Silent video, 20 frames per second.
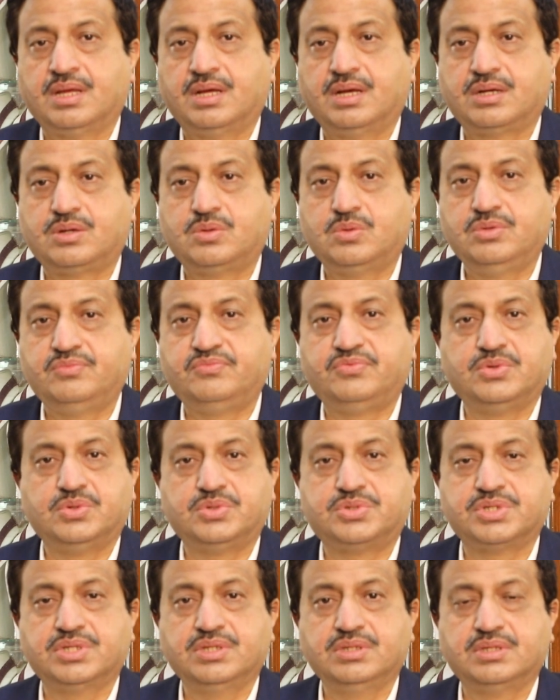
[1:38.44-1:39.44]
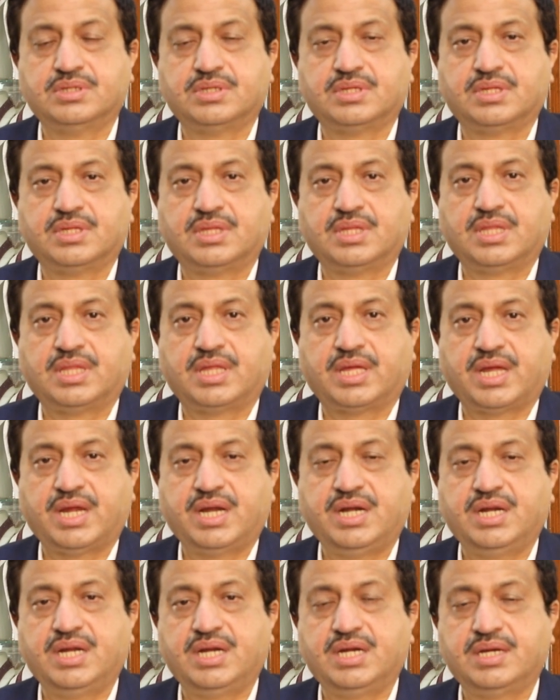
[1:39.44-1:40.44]
a good future
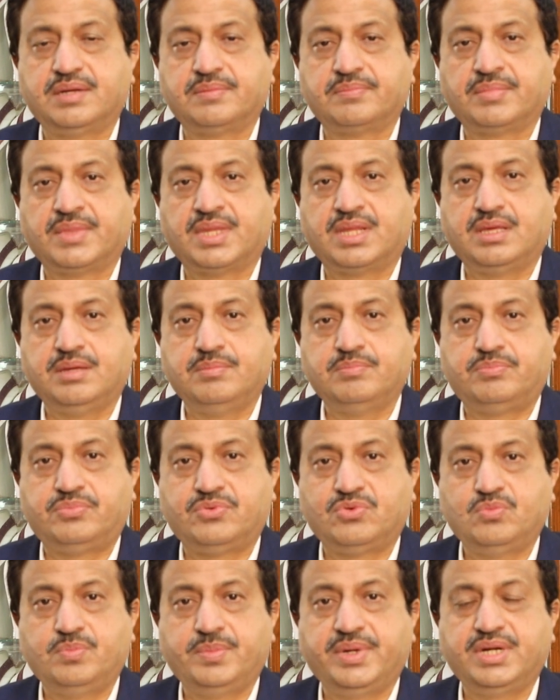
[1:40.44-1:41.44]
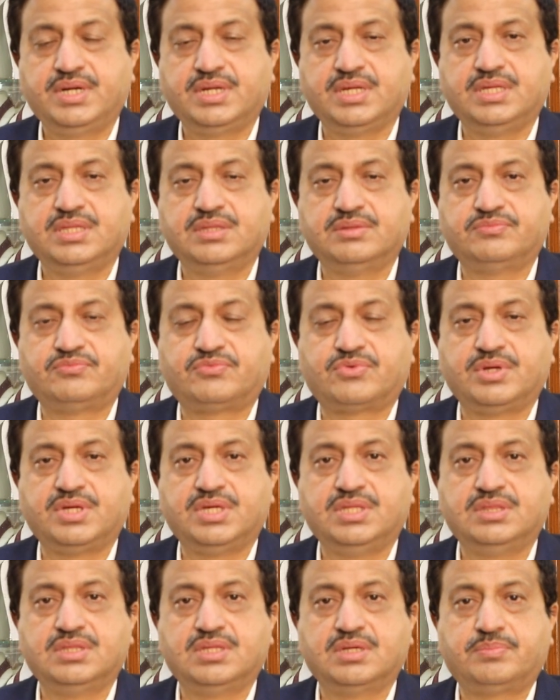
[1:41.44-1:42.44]
and an improvement in
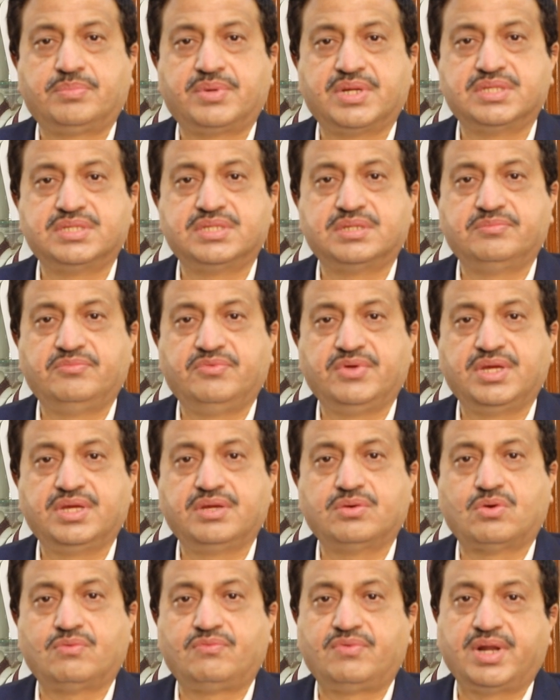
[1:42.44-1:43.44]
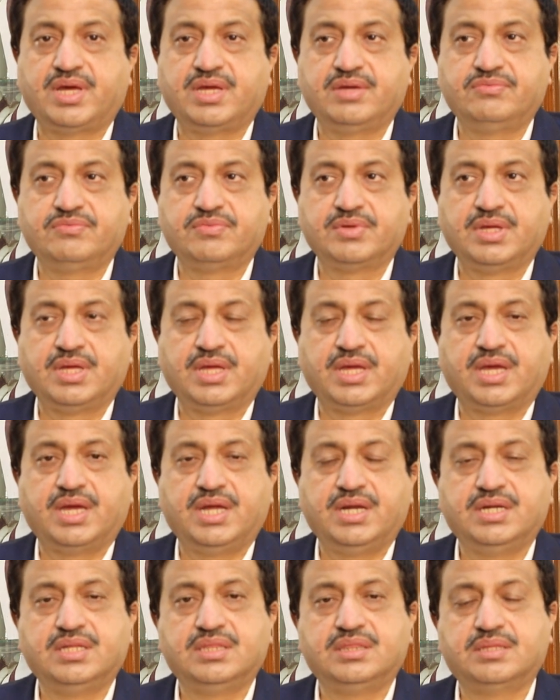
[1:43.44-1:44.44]
in their present way of life
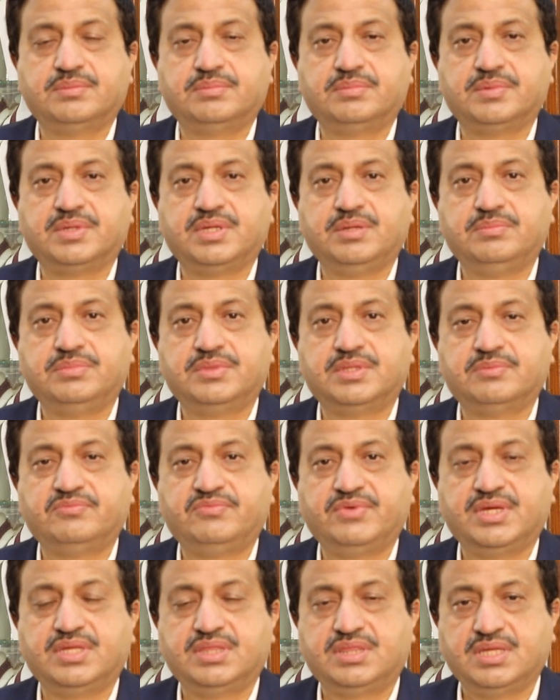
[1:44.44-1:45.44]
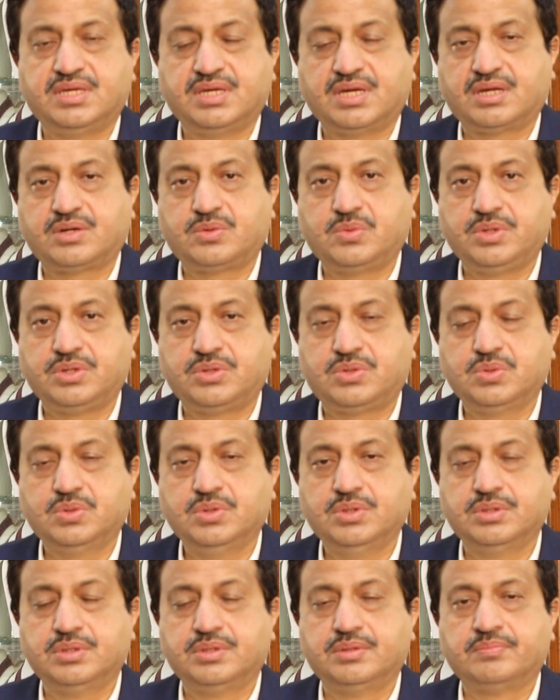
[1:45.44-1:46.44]
and in the in the way they are going
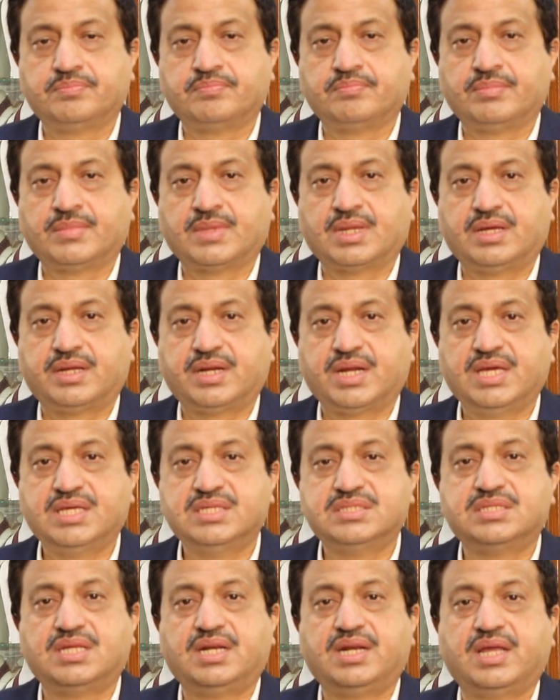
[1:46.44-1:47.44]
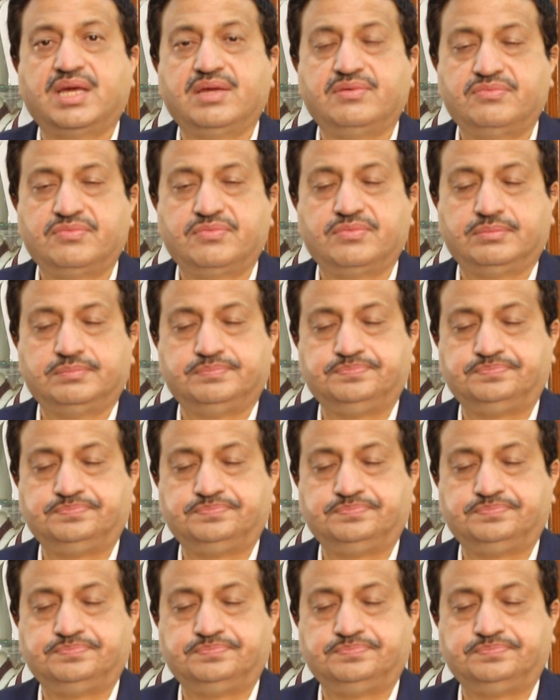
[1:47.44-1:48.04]
to rise in life